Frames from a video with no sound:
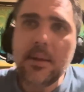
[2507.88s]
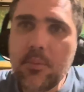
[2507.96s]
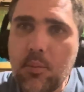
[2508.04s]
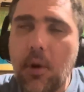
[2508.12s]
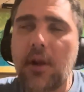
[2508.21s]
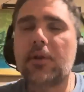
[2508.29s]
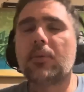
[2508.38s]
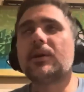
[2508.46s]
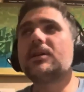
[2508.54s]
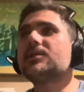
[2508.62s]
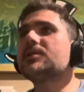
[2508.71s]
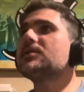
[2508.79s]
one of the
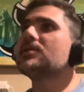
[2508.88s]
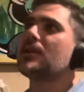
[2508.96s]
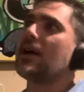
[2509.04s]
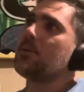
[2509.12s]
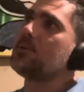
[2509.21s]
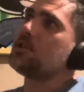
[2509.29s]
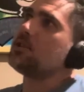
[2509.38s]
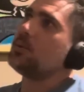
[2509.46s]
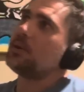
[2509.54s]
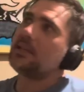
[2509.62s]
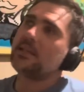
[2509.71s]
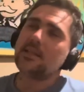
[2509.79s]
reasons that I was
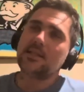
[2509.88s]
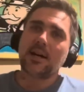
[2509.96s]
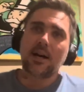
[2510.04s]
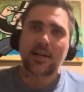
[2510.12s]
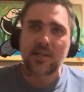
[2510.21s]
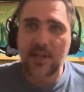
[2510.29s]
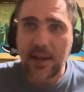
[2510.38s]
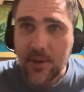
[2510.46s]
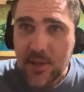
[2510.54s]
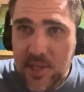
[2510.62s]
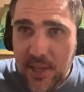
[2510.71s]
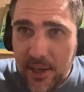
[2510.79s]
doing detox down
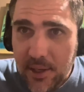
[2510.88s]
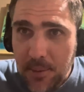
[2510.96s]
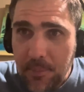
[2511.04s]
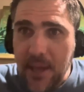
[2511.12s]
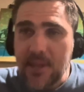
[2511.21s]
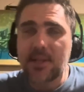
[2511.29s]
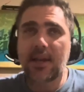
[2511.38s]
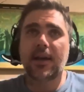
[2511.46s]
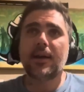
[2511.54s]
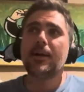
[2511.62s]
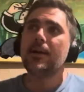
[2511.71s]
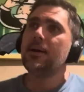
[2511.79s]
in San
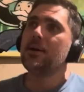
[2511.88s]
Clemente